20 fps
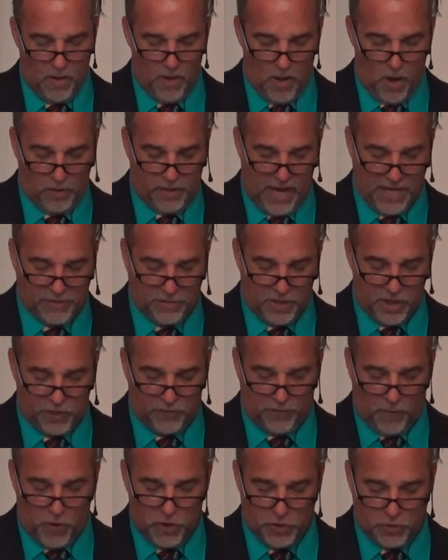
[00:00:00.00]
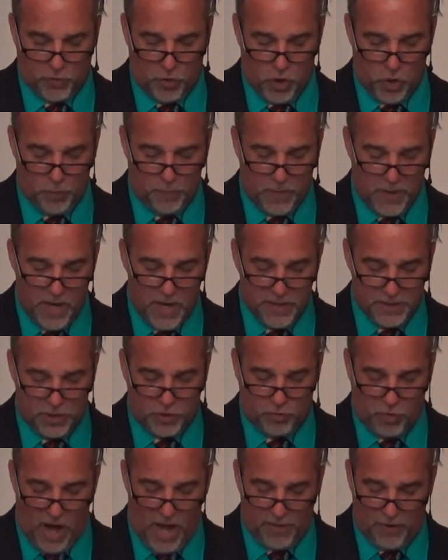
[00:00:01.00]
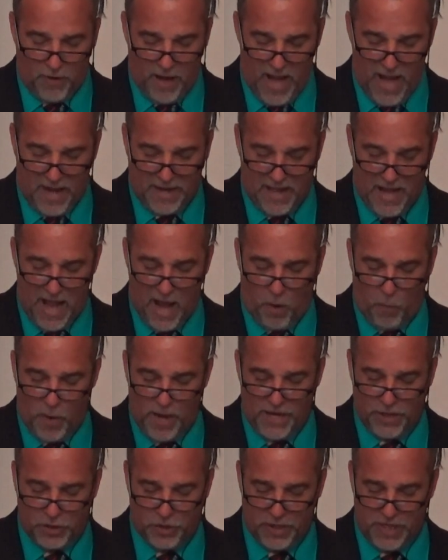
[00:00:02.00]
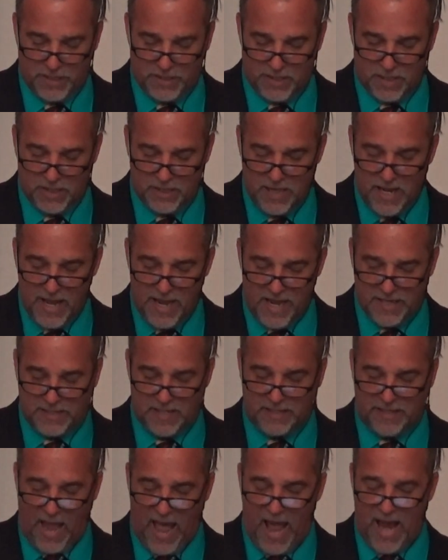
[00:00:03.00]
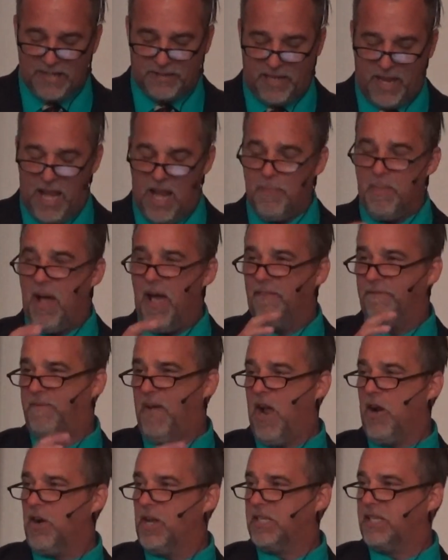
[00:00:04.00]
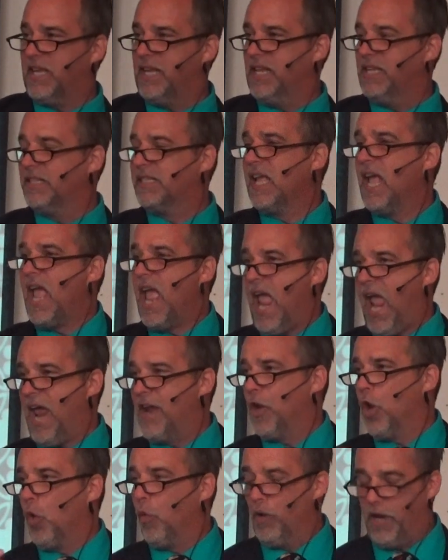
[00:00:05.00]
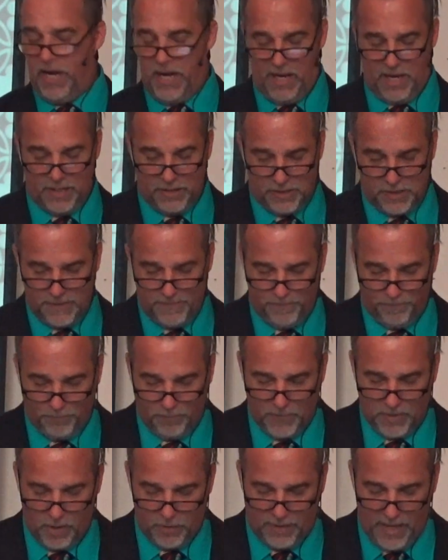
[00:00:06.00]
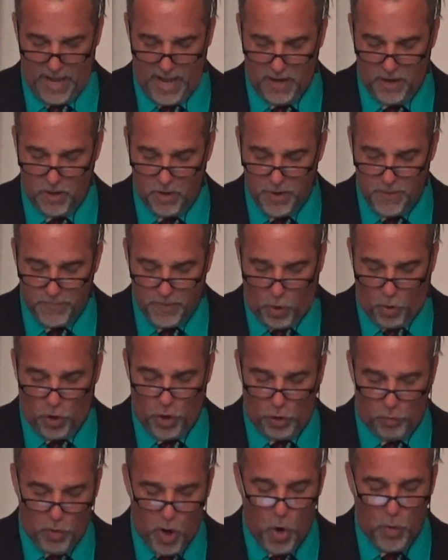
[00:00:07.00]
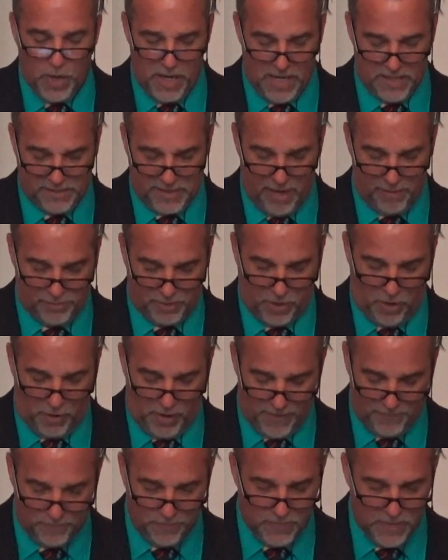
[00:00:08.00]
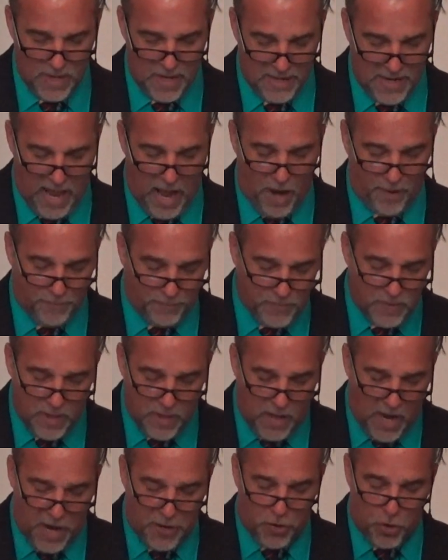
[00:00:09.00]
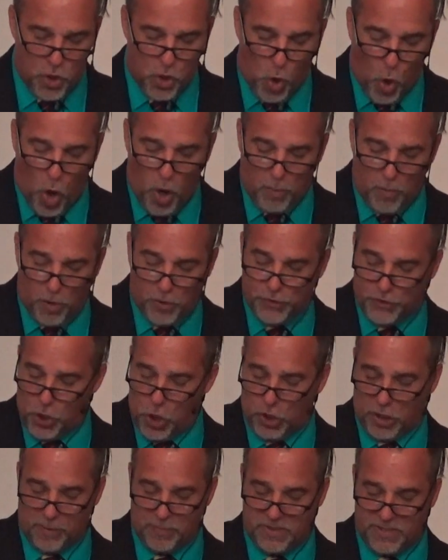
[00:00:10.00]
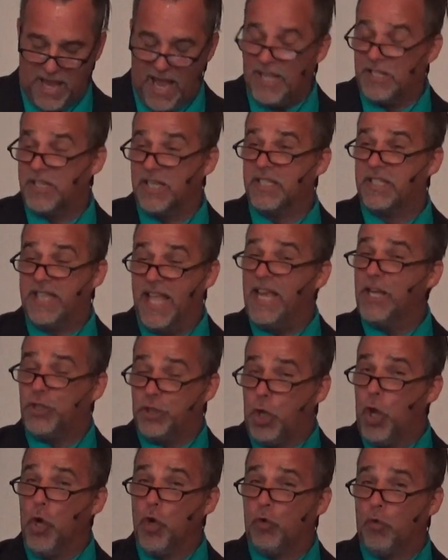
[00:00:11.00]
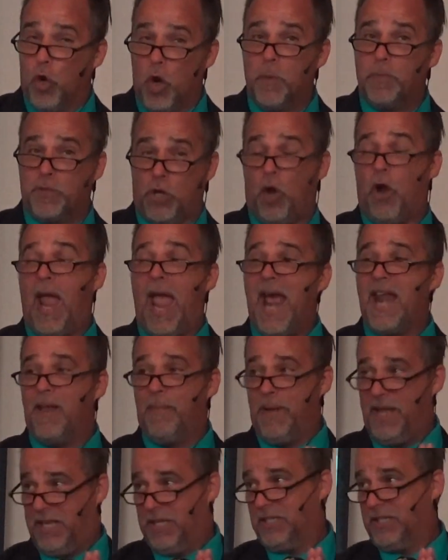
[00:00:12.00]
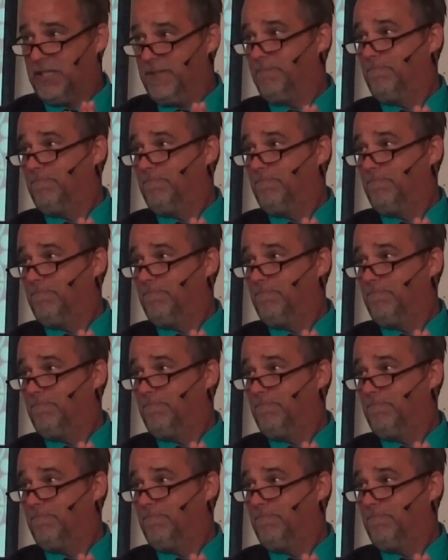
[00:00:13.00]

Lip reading: Okay, so this first group to try their hand at outwitting Jesus is a tag team of Pharisees and Herodians. Okay? Or Herodians, I'm sorry. Now, under normal circumstances, these 2 groups are enemies.